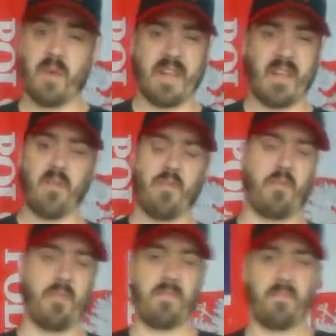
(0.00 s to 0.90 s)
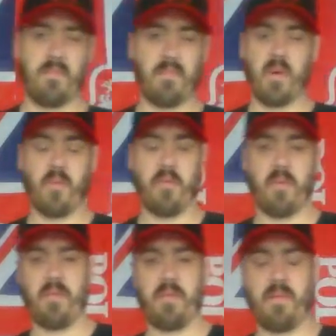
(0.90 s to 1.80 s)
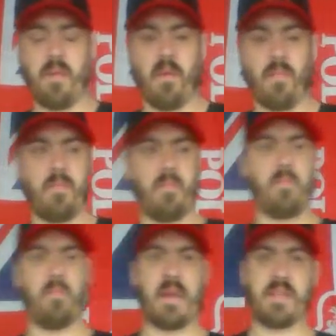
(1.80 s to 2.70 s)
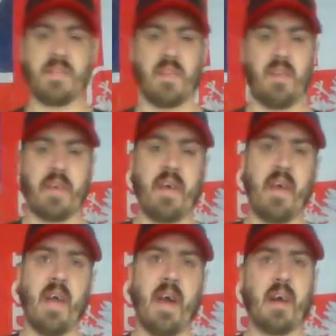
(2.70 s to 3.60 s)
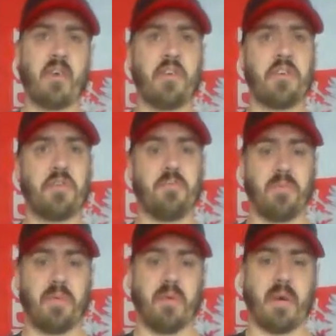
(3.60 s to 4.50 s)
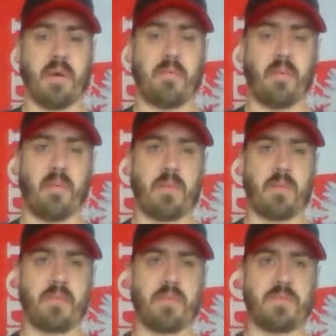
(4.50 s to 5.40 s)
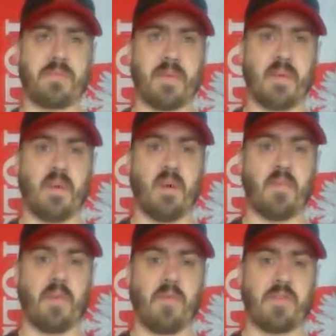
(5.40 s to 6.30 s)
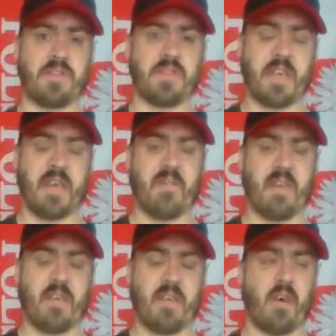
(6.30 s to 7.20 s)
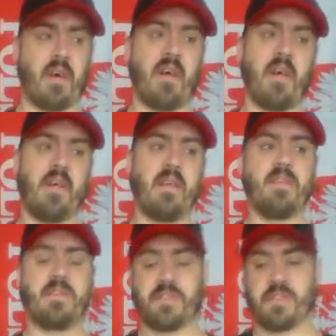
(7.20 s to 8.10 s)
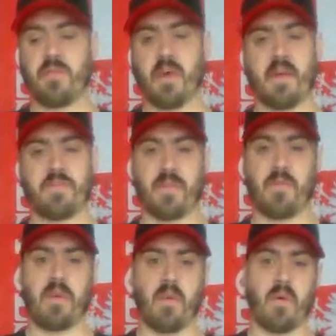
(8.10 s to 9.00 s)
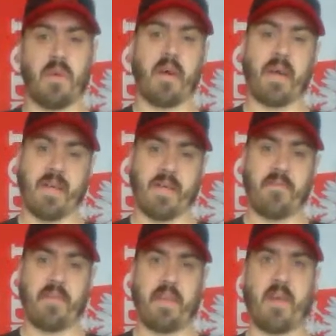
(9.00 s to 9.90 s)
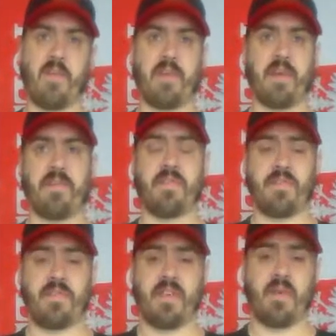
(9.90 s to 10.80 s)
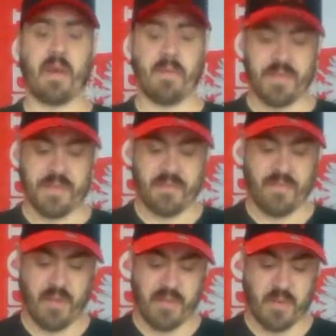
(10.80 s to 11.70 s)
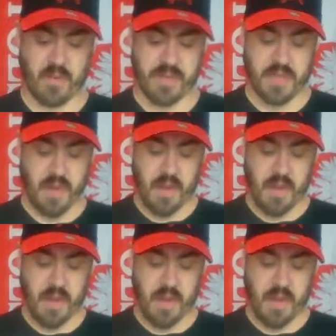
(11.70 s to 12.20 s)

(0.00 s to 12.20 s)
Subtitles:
I didn't go over the, you know, mentally on it. I could have done, but I probably would have ended up spending a lot of money for just the sake of it. And I thought, there's two items I really want. I'll get them for now and then see what happens in future ones.